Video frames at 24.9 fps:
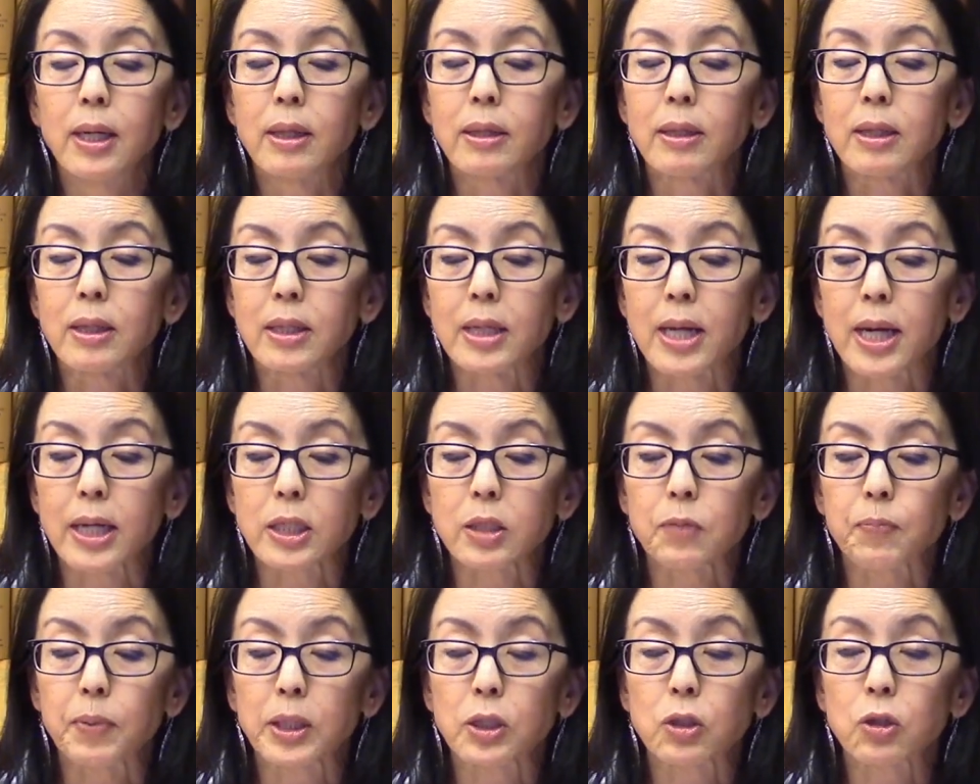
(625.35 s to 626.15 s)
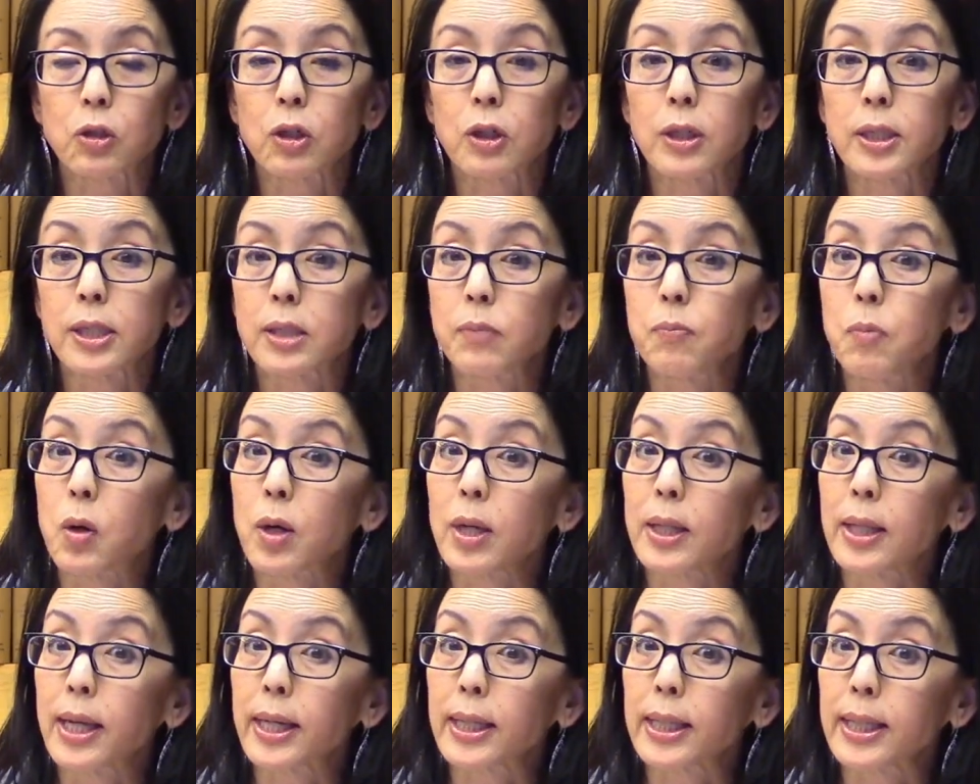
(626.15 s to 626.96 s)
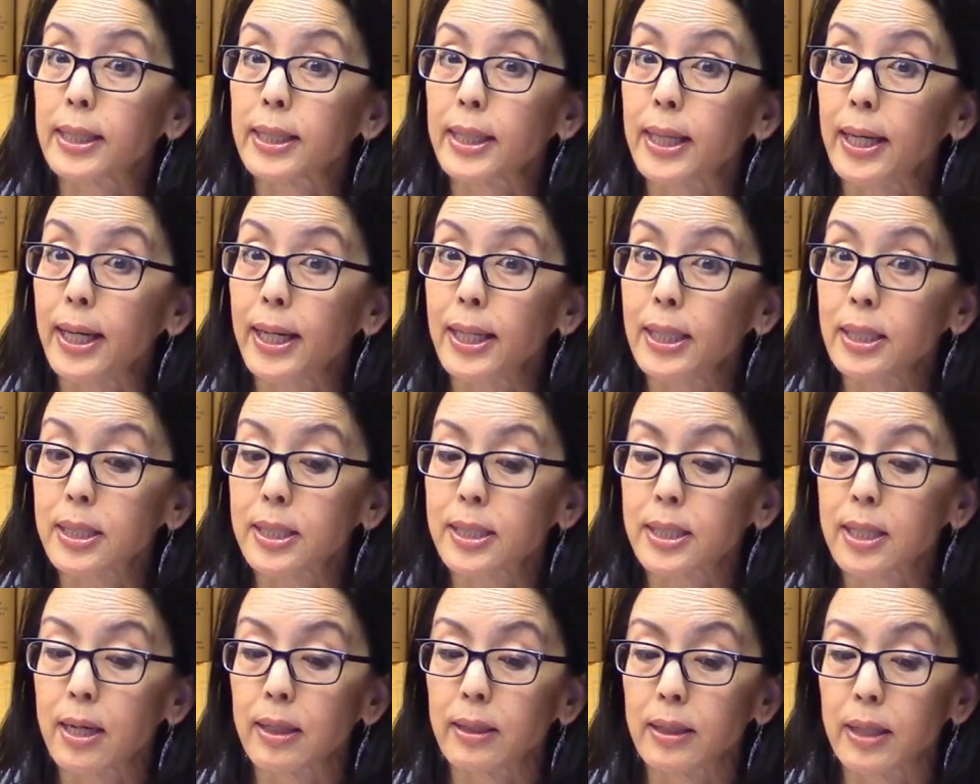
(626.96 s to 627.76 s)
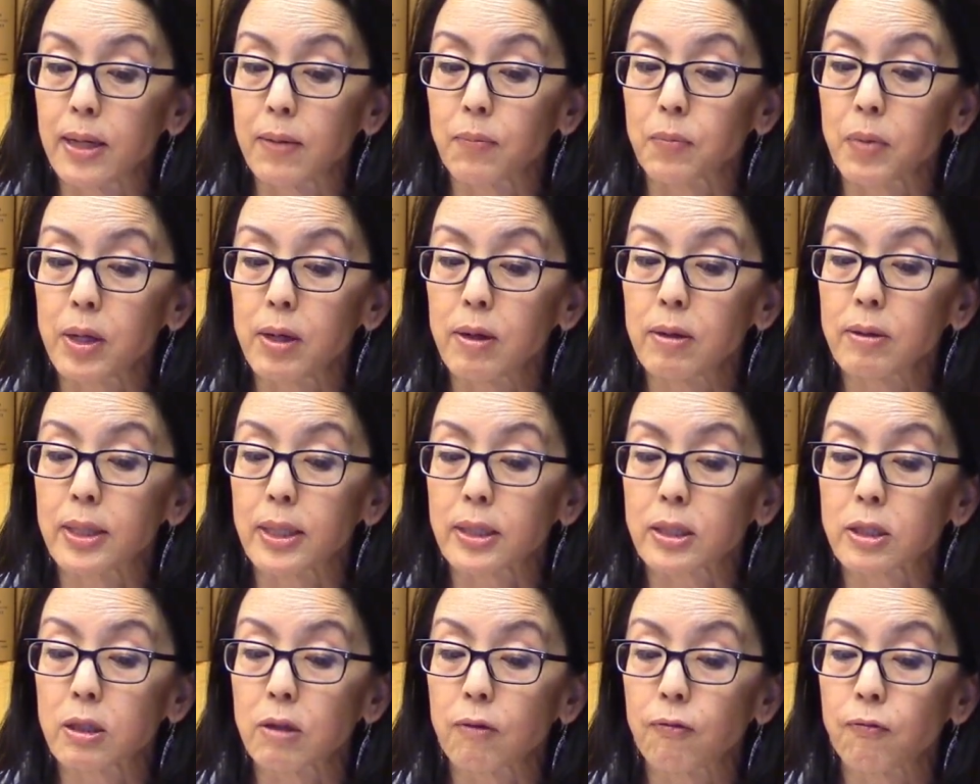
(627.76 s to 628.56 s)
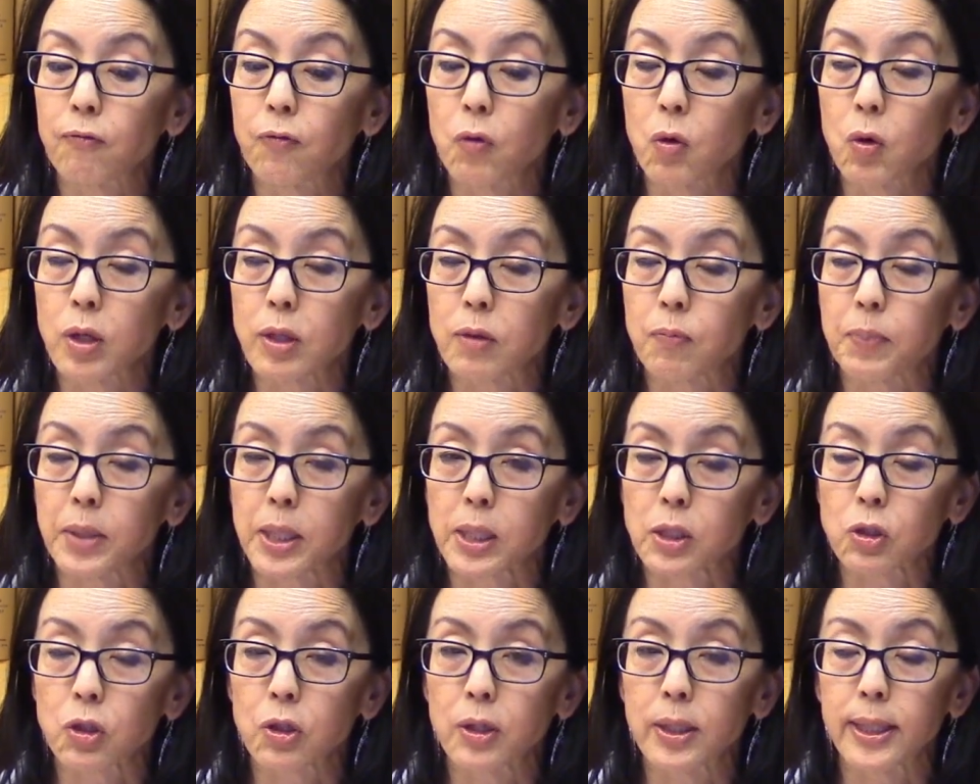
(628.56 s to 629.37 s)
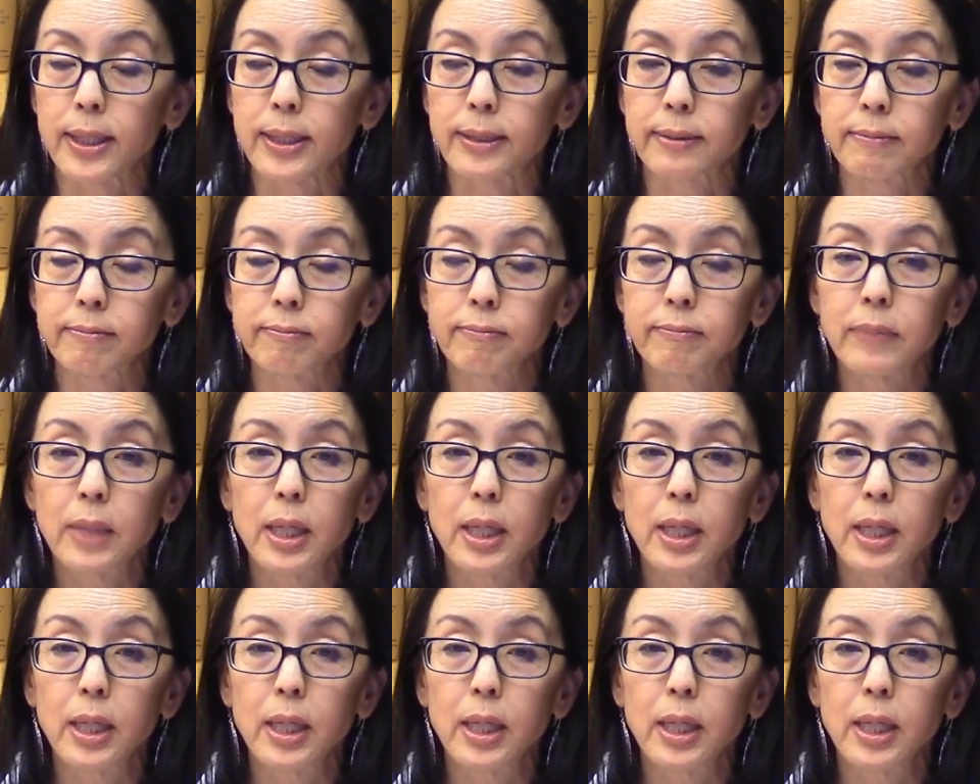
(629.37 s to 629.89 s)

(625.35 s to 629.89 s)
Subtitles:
The next picture is more like an 8-cell embryo. That's the 4th picture in,